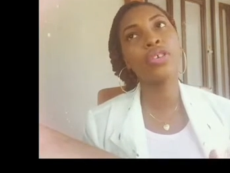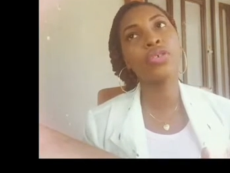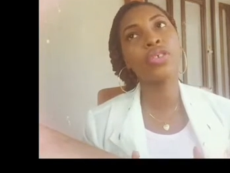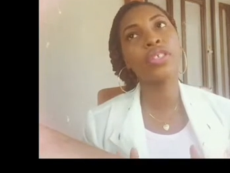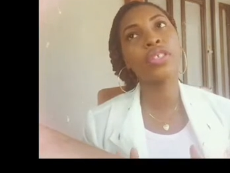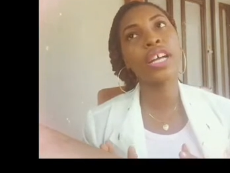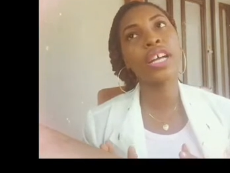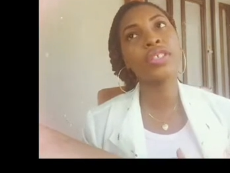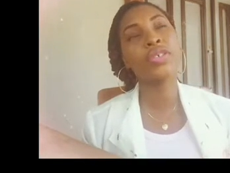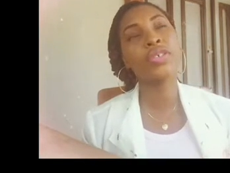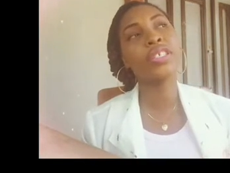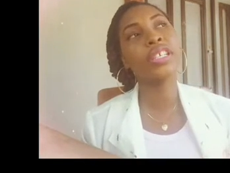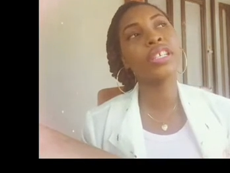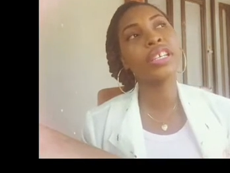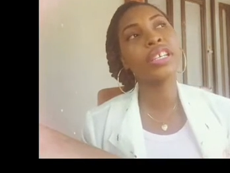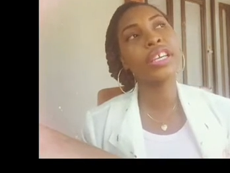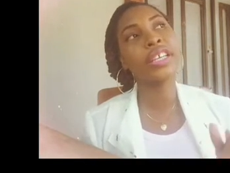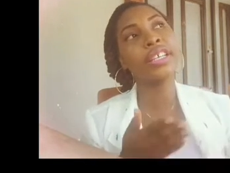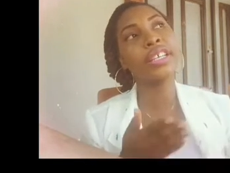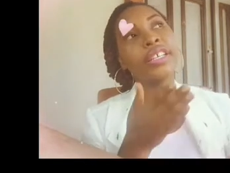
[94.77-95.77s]
God used that to
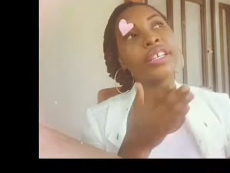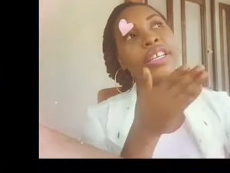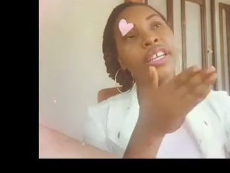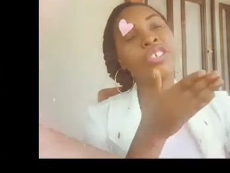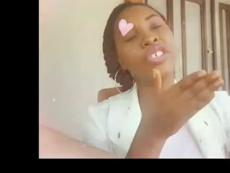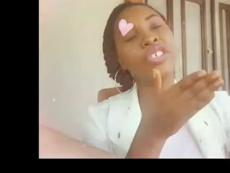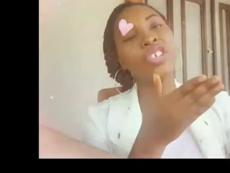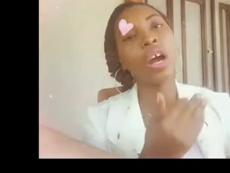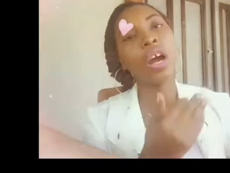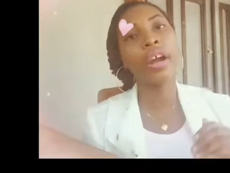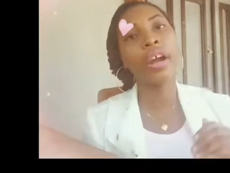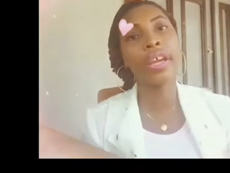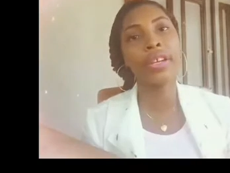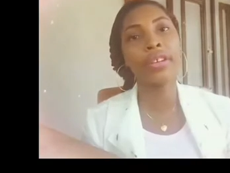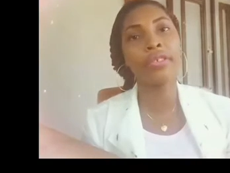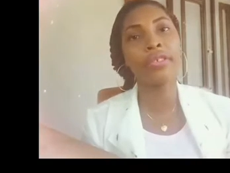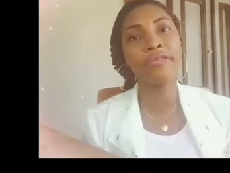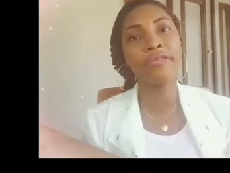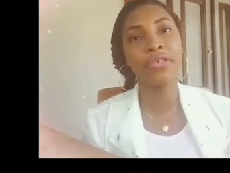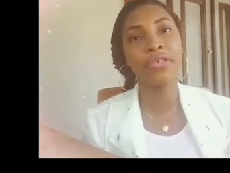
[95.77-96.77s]
delay the danger
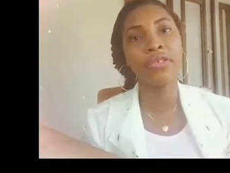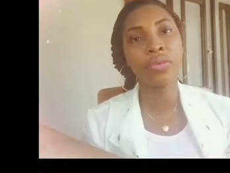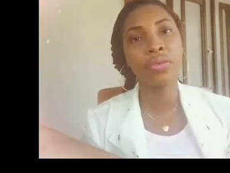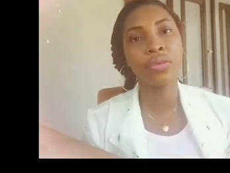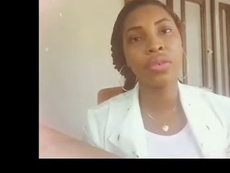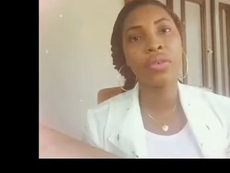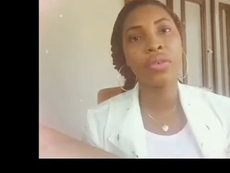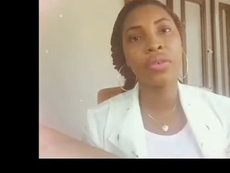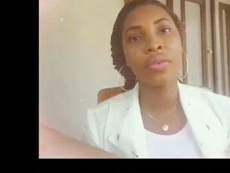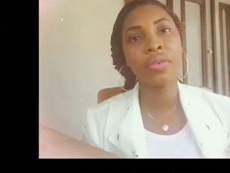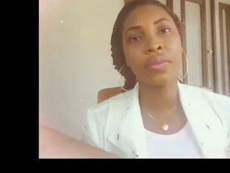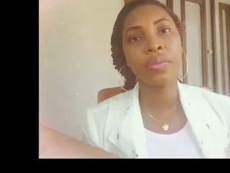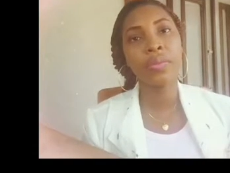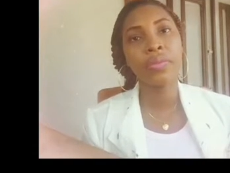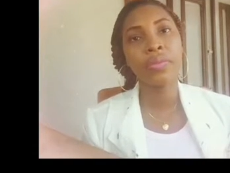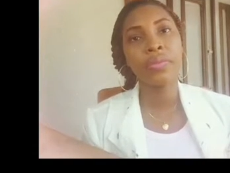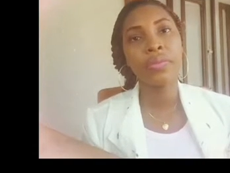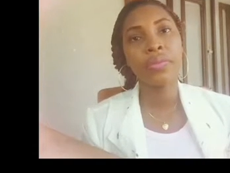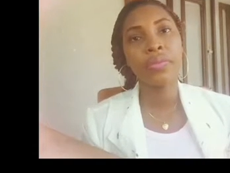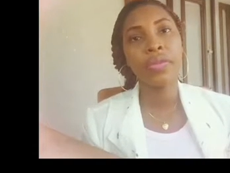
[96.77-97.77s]
ahead of you.
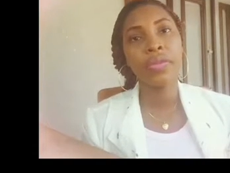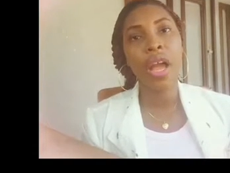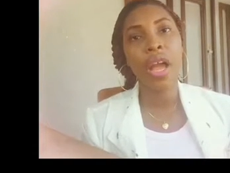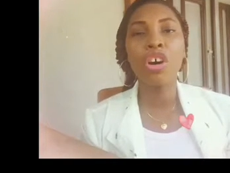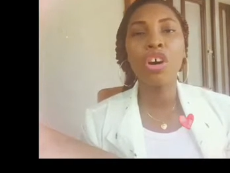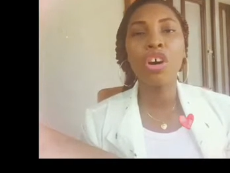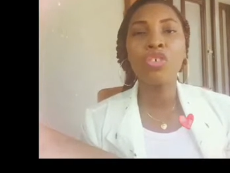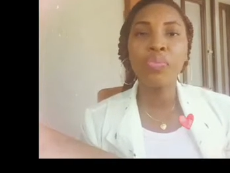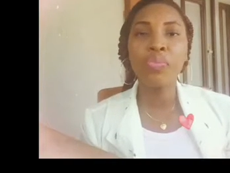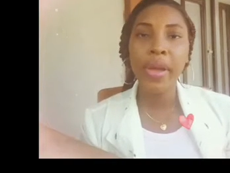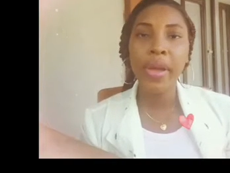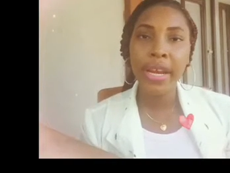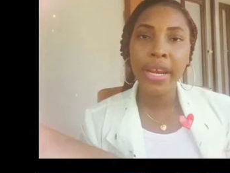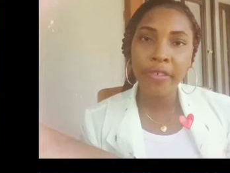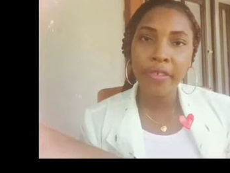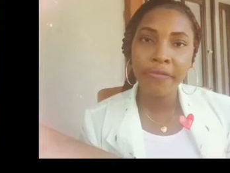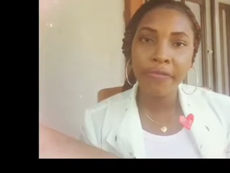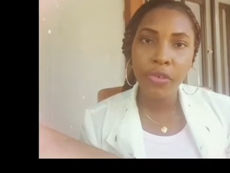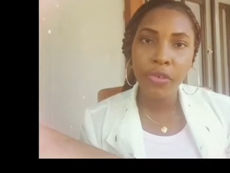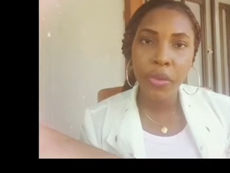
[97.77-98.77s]
How
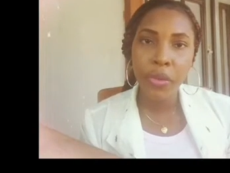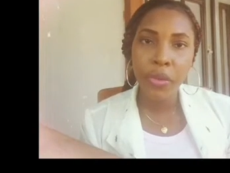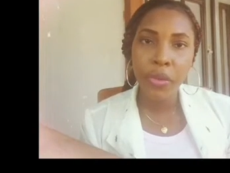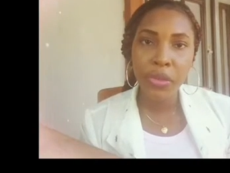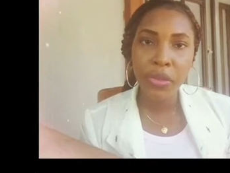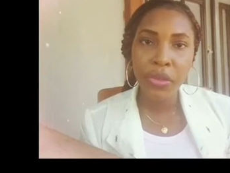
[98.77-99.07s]
many of you